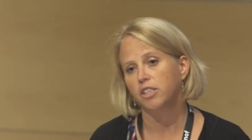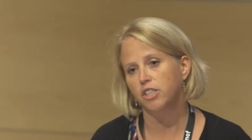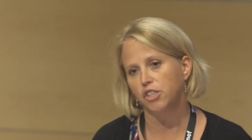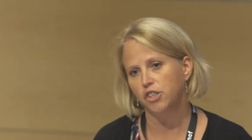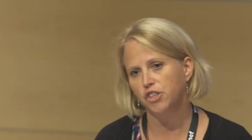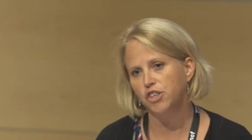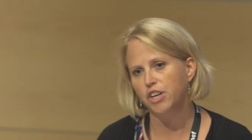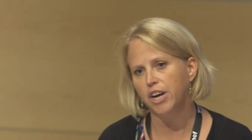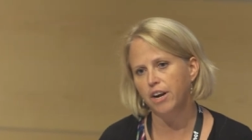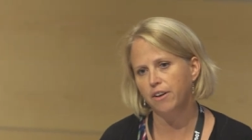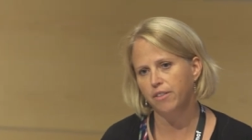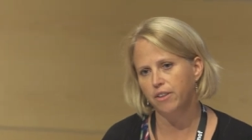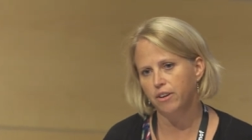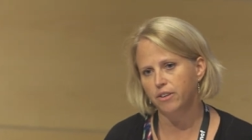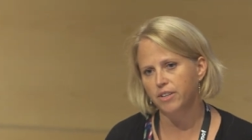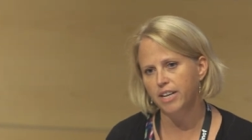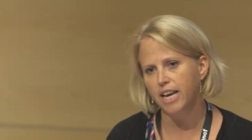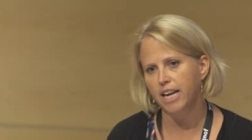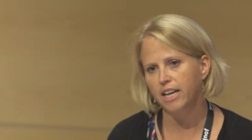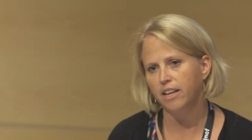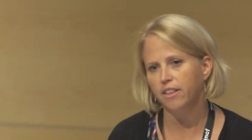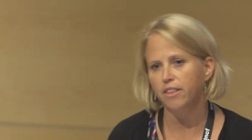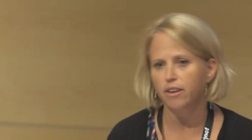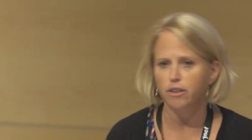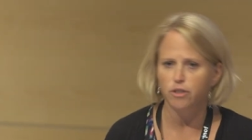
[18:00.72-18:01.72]
to share their
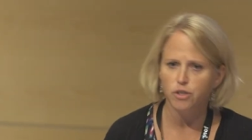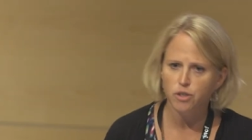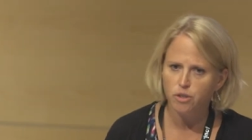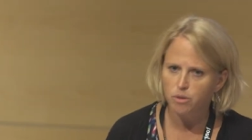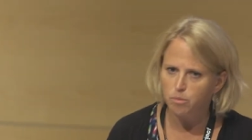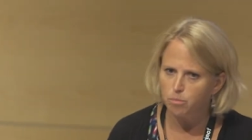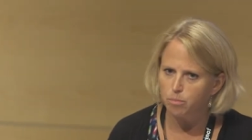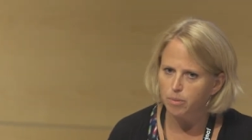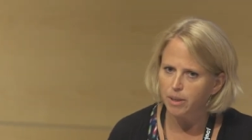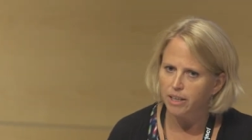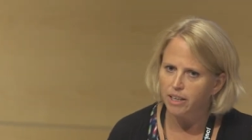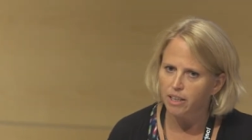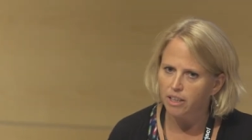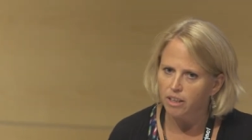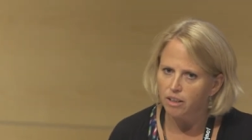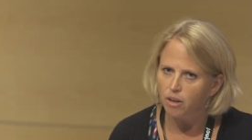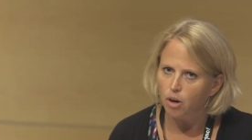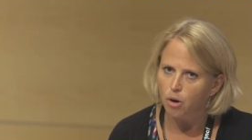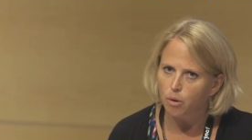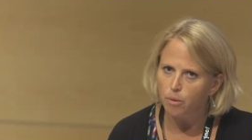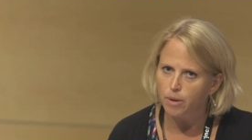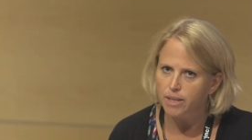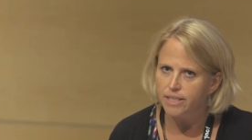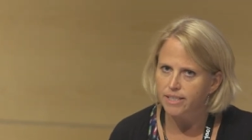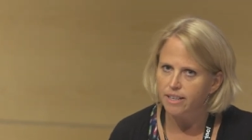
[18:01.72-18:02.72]
data. There's been a,
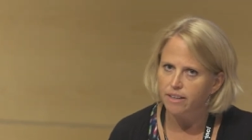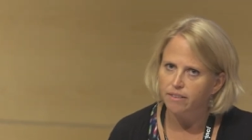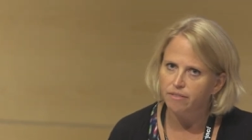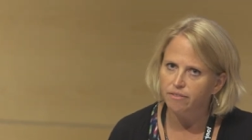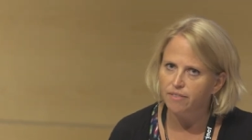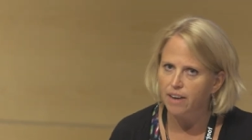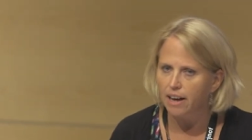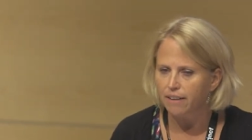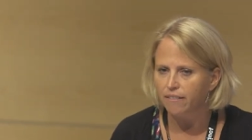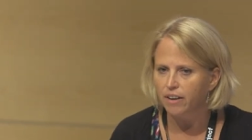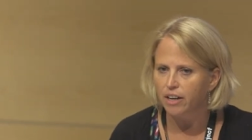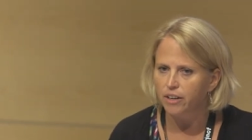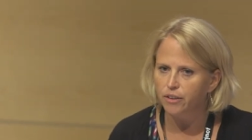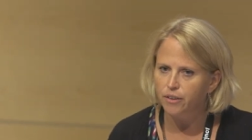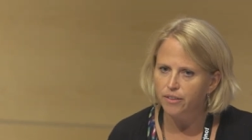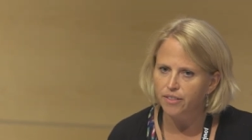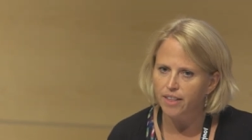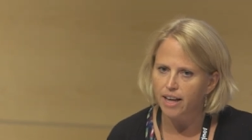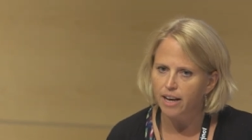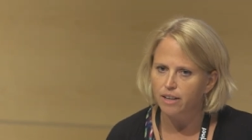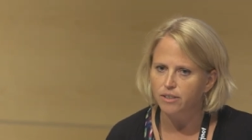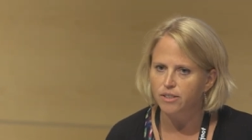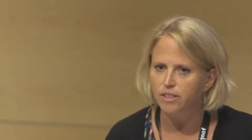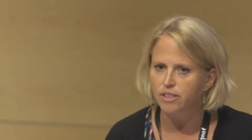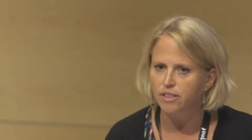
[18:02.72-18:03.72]
always a
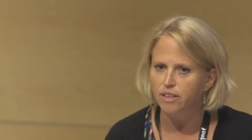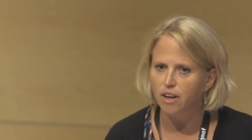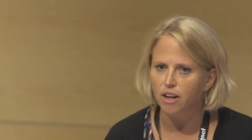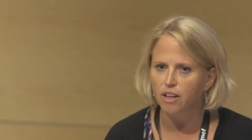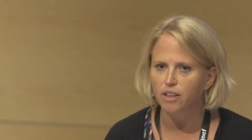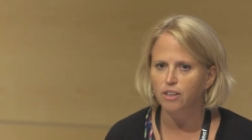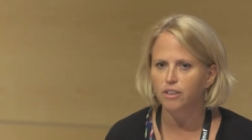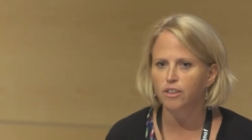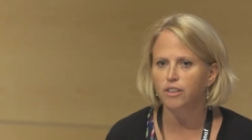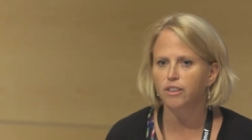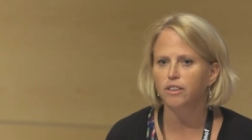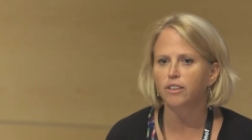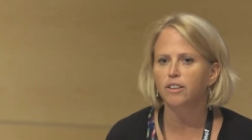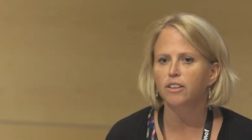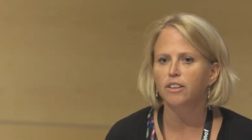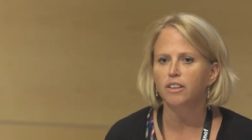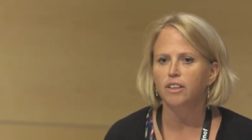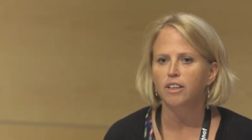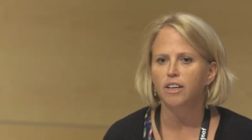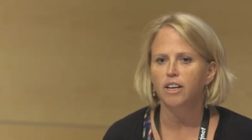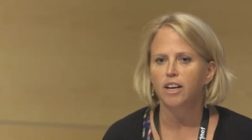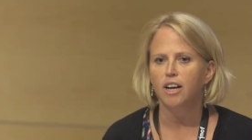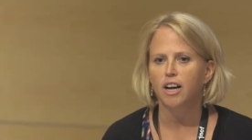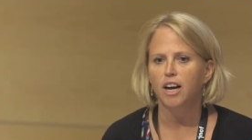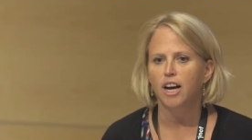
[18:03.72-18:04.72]
$500,000,
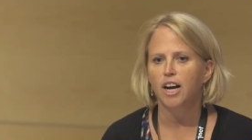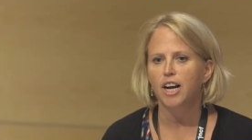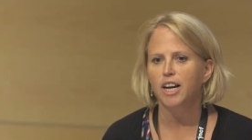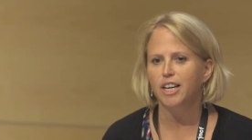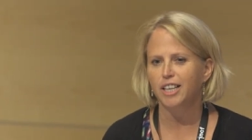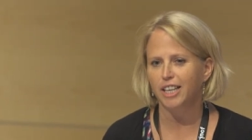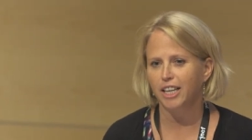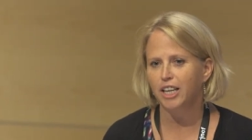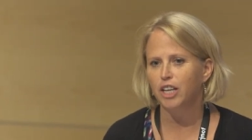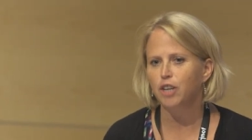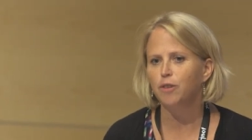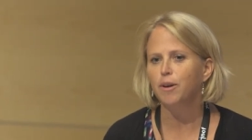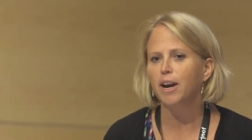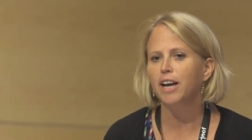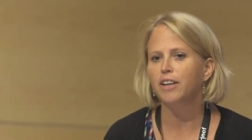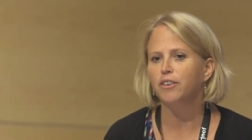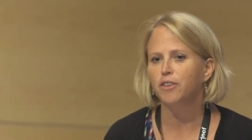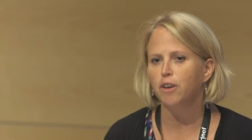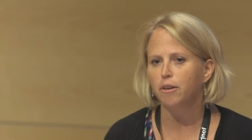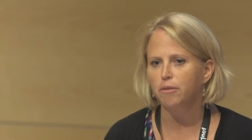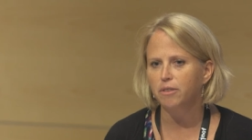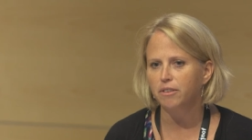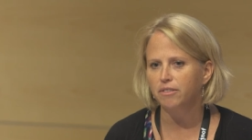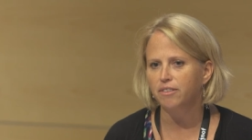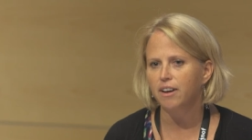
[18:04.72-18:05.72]
any grant
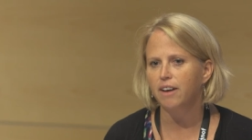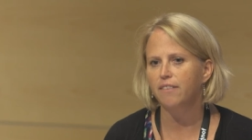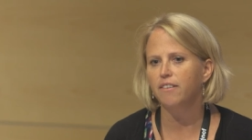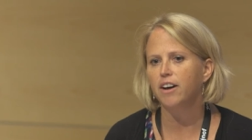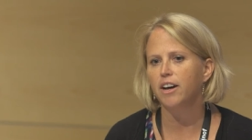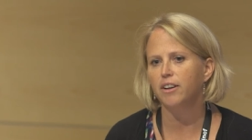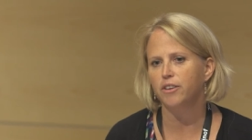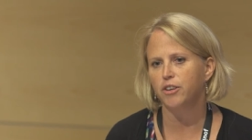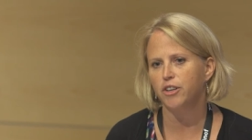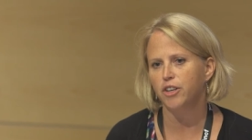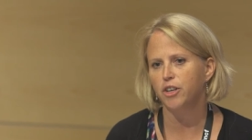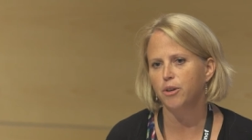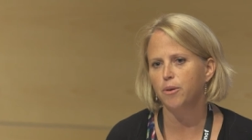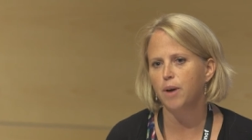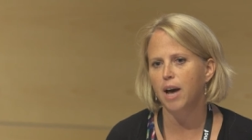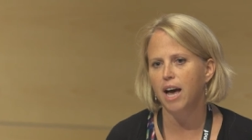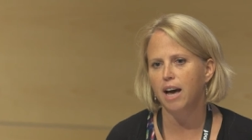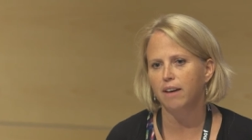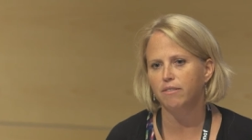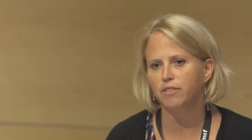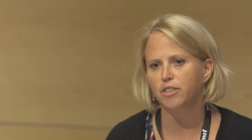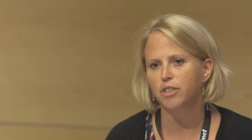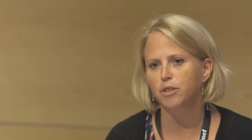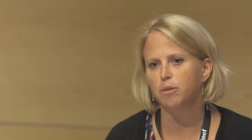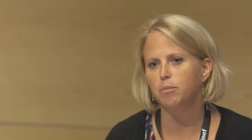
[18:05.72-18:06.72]
over 500 you
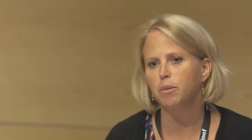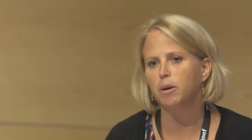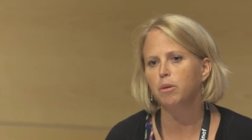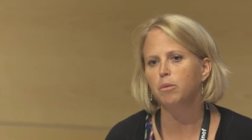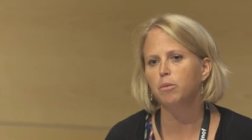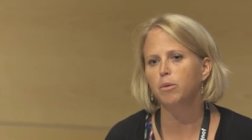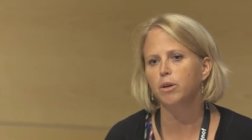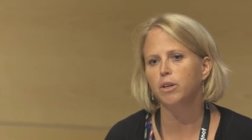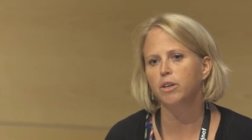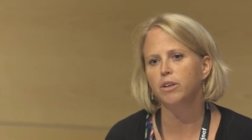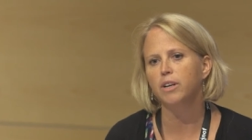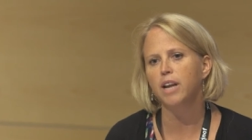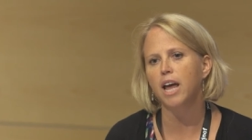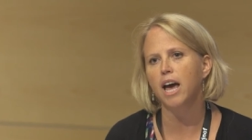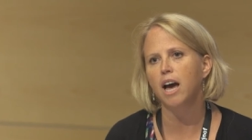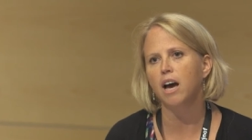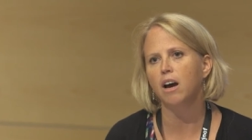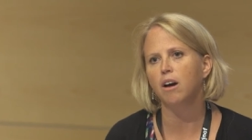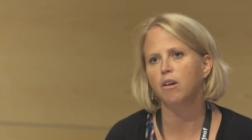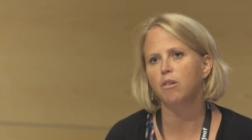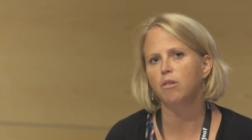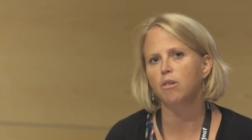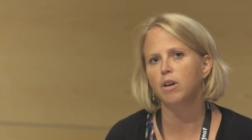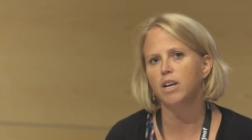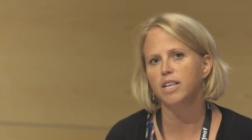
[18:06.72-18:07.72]
have to, but we're
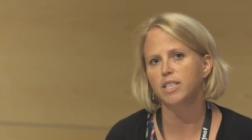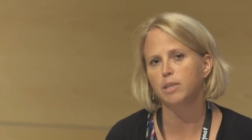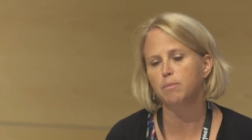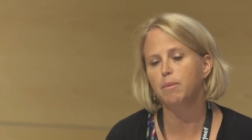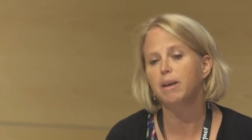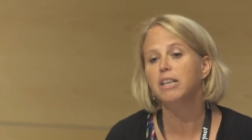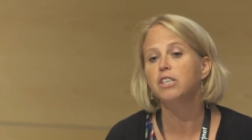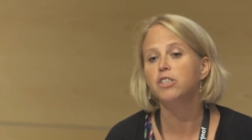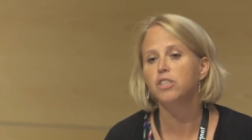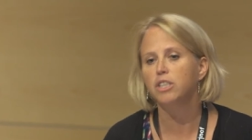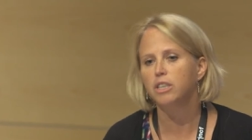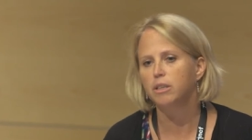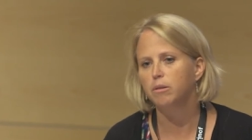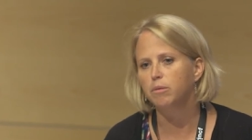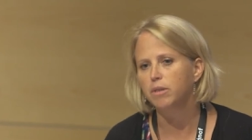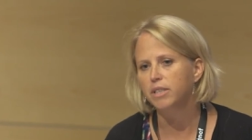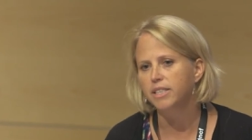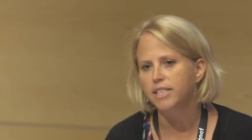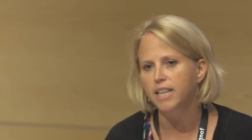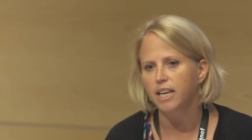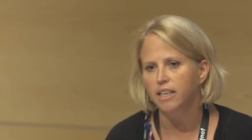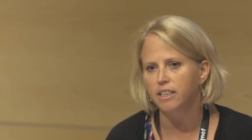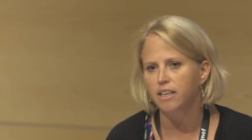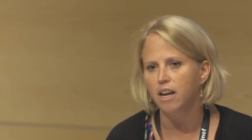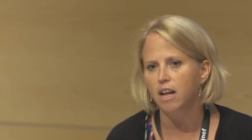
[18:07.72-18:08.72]
now, especially with
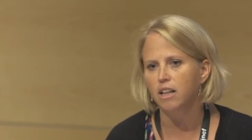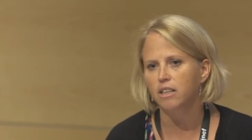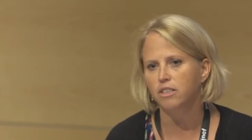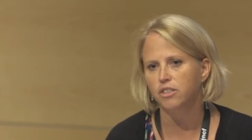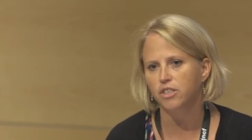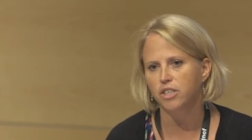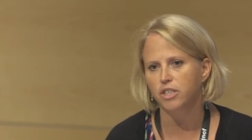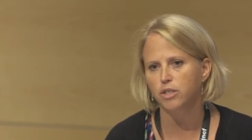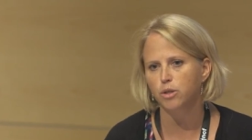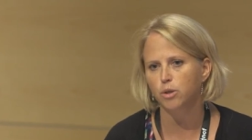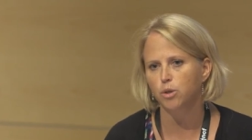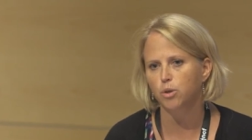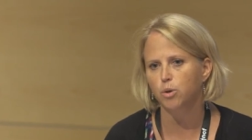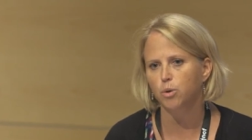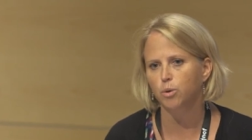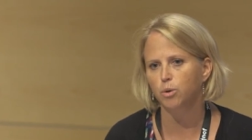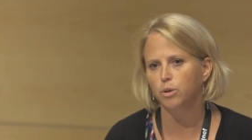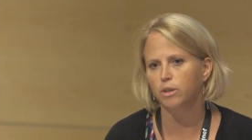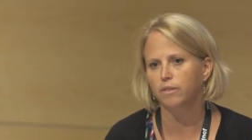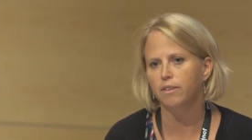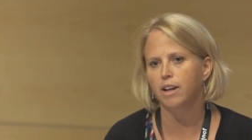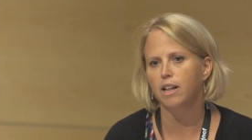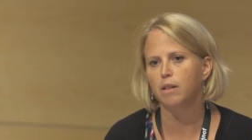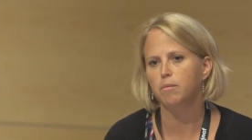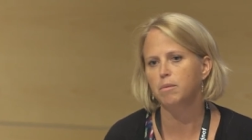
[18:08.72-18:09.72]
technologies and tool
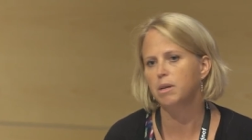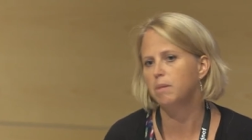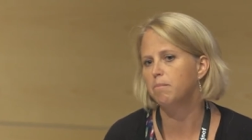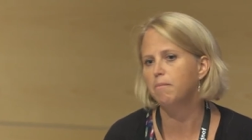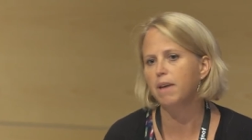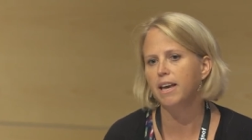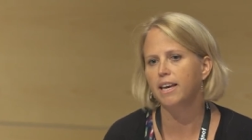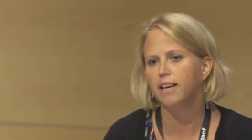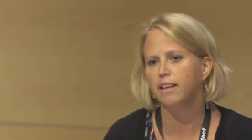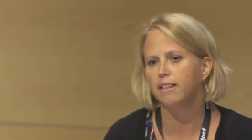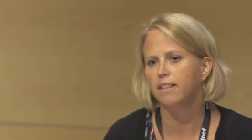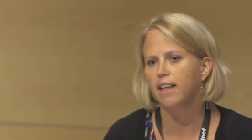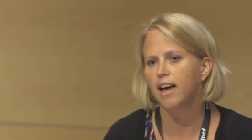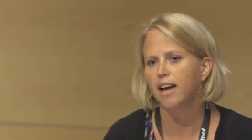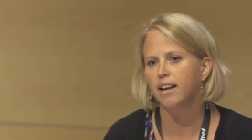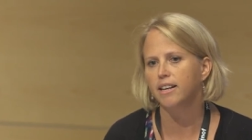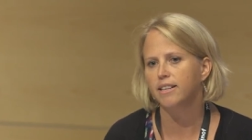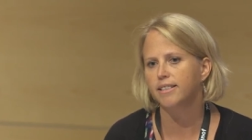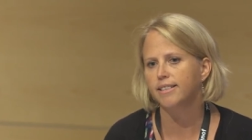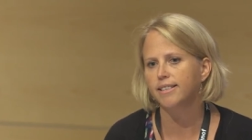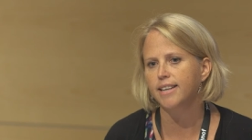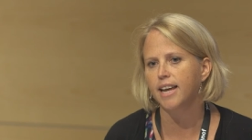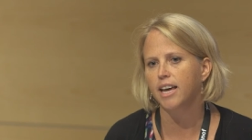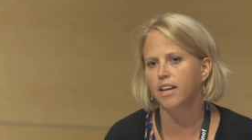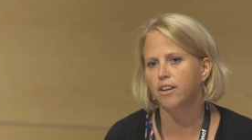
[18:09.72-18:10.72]
development, making that a
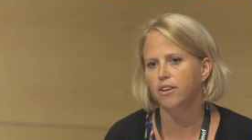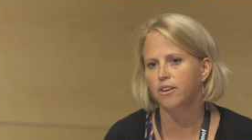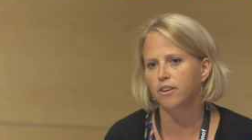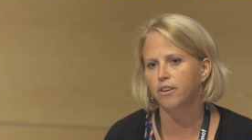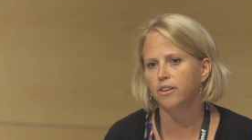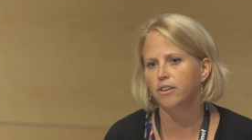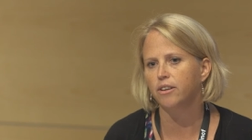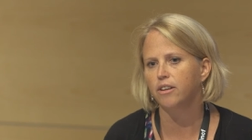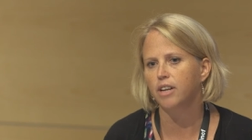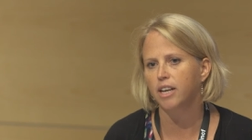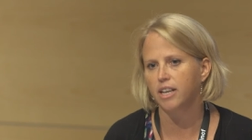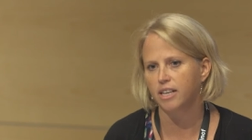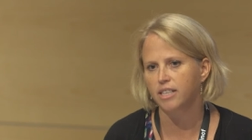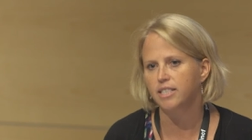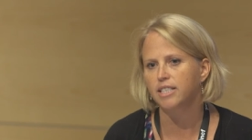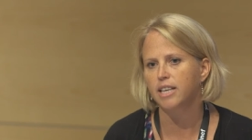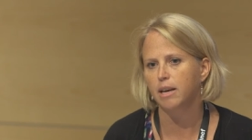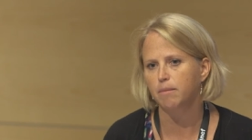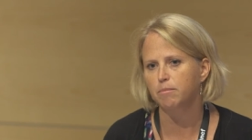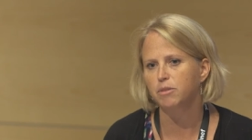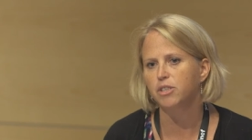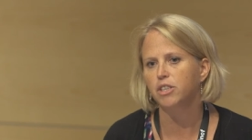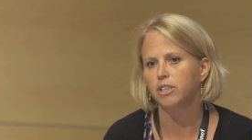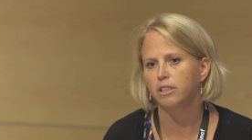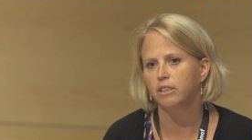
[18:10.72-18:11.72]
standard
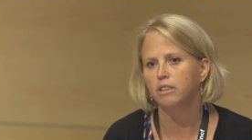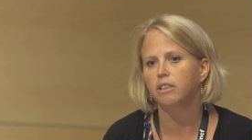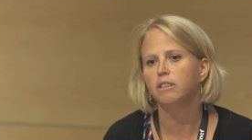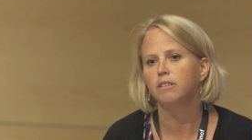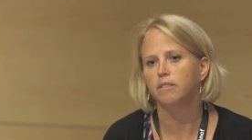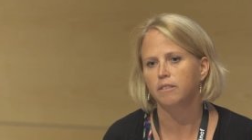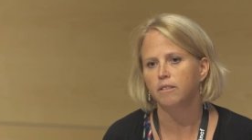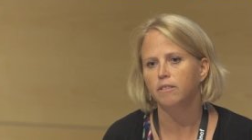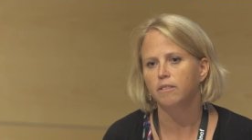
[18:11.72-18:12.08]
exception.